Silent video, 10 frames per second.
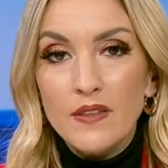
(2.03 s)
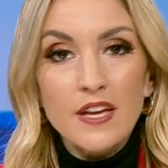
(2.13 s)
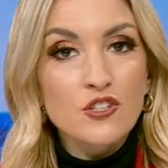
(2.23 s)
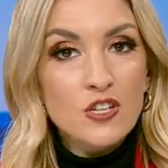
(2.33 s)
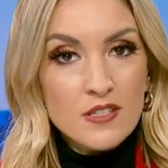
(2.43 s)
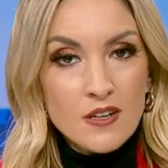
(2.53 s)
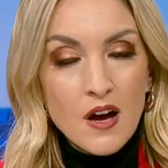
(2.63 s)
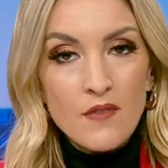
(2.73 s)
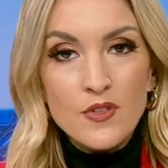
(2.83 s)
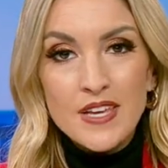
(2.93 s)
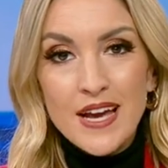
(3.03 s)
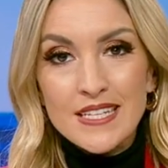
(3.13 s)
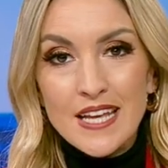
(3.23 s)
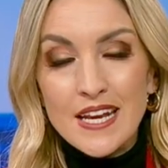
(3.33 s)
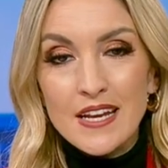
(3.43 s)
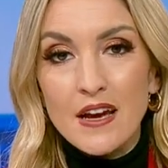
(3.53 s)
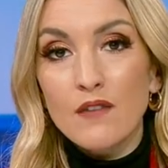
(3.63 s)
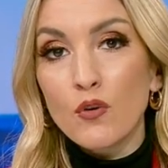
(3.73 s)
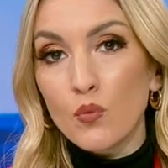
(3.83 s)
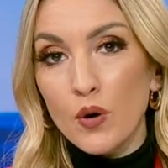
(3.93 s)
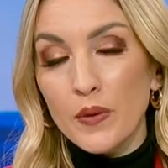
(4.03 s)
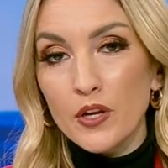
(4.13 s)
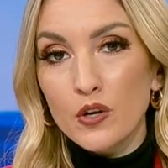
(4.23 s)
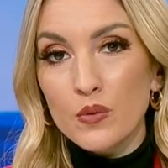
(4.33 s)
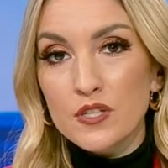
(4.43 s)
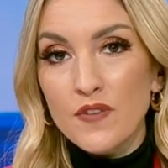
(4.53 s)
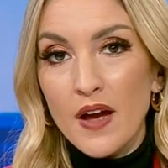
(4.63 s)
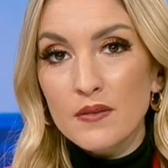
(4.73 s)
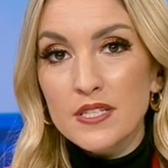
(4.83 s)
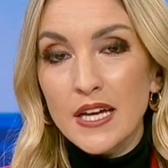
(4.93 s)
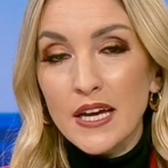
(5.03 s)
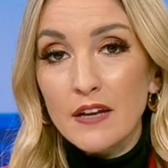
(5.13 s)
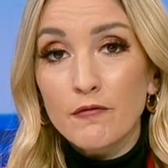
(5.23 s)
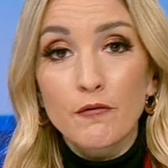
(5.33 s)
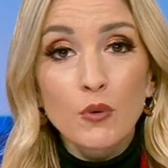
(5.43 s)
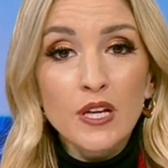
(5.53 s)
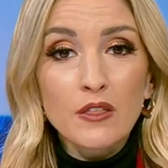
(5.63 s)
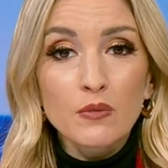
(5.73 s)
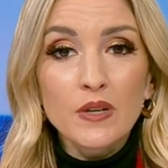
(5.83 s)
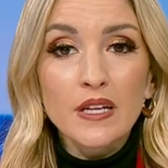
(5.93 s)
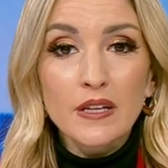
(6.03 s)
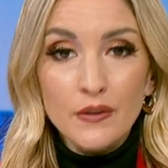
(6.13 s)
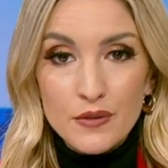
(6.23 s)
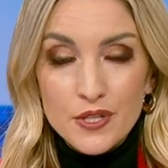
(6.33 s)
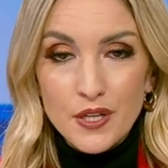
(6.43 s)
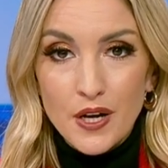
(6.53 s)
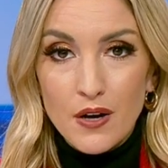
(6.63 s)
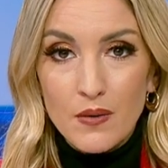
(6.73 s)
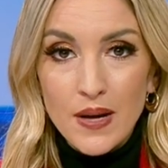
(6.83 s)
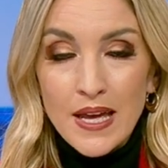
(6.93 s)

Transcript: they just uncovered the identity of a woman who was found dead 43 years ago.